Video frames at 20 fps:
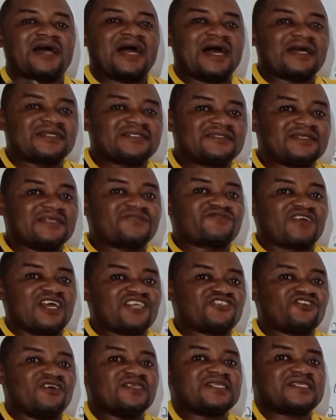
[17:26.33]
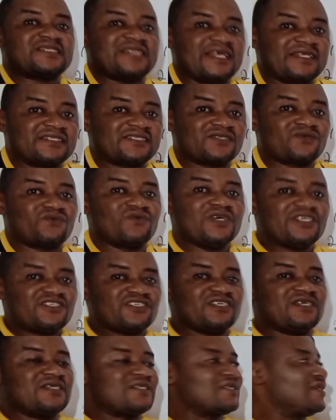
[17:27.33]
at the transition state,
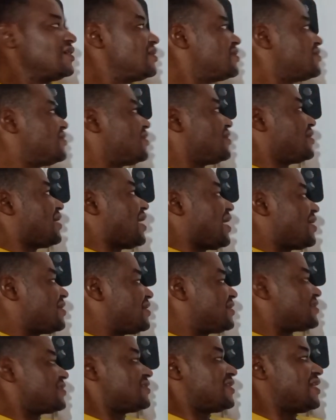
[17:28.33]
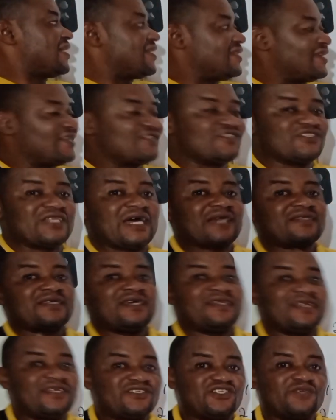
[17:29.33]
which is the highest energy, that
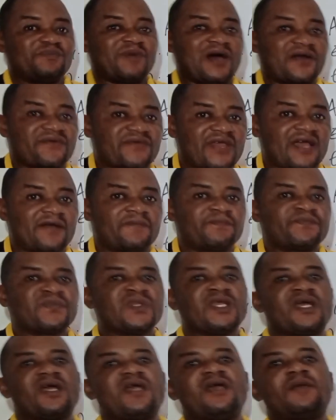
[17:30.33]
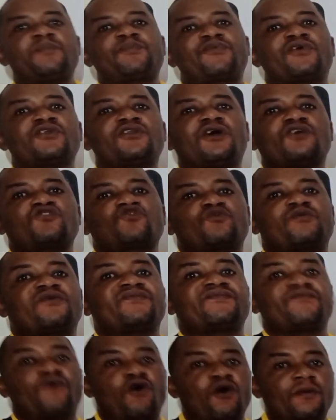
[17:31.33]
energy barrier, a product will be
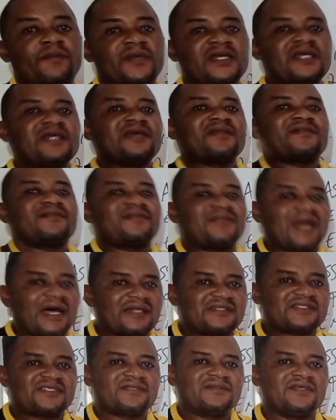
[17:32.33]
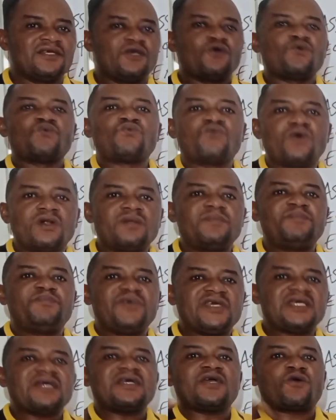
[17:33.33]
formed that will
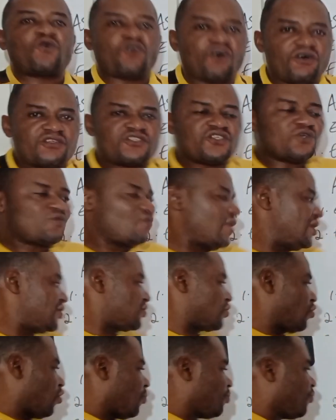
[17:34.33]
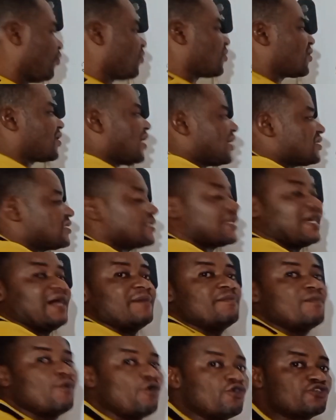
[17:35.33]
be a consequence upon
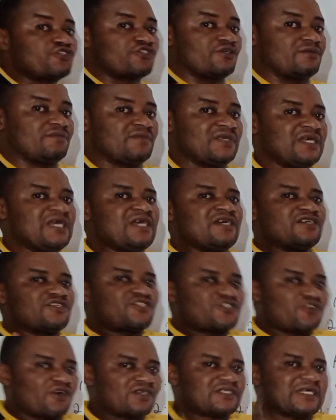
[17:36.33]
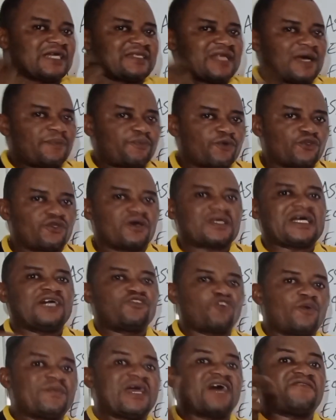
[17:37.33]
classical motion, such that that product
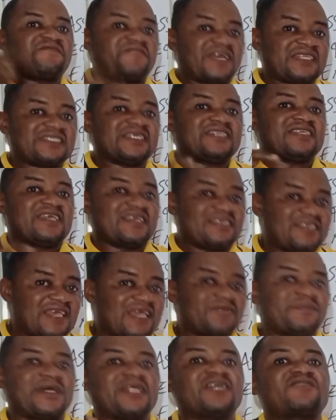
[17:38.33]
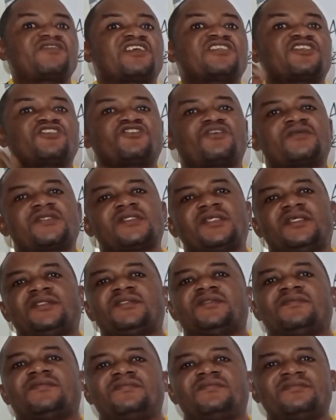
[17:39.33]
cannot be affected again by the transition
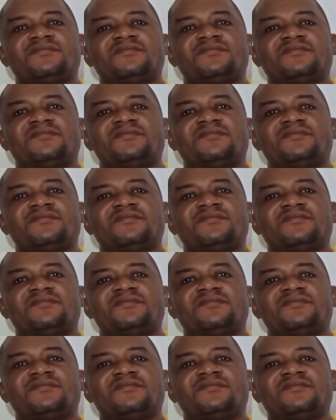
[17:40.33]
state.